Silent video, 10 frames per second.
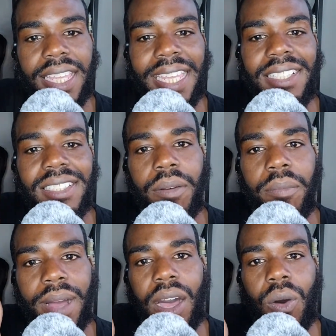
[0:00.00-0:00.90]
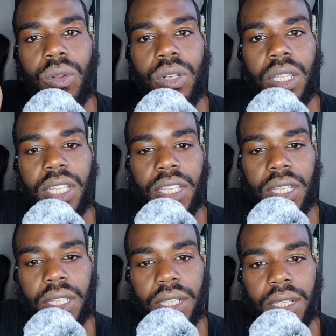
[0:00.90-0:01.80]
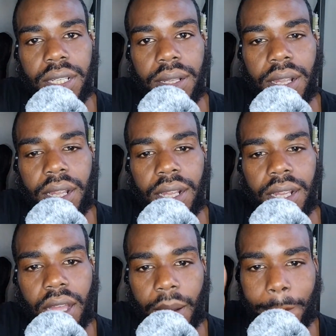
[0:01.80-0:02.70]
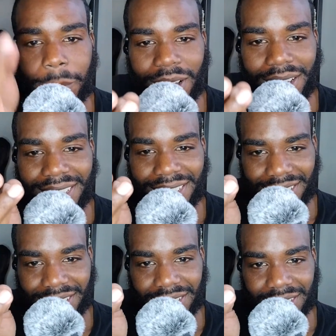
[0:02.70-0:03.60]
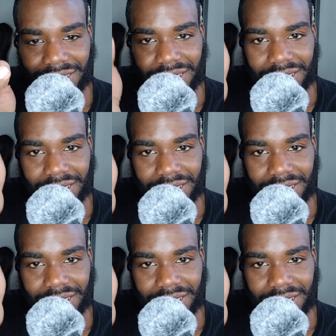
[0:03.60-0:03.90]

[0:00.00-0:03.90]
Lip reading: It's about abundance,